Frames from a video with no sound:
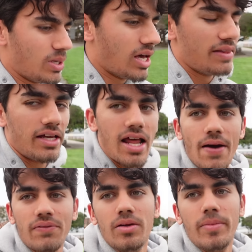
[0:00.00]
Yeah, and then
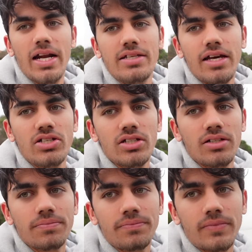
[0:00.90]
after the
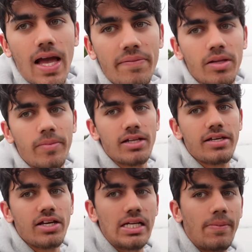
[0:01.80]
meditation, after the
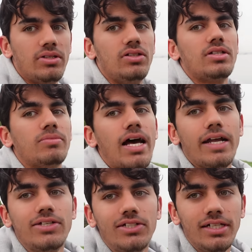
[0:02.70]
meditation, I'm gonna do some Tai
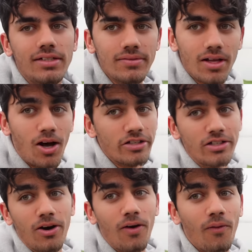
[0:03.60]
Chi.
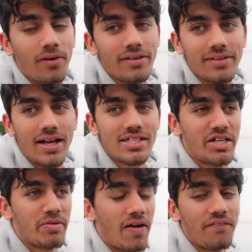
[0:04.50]
Also, that's
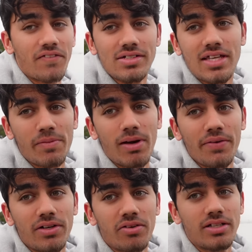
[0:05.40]
gonna be my first time
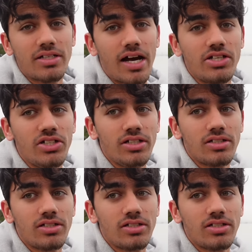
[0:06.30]
ever doing Tai Chi,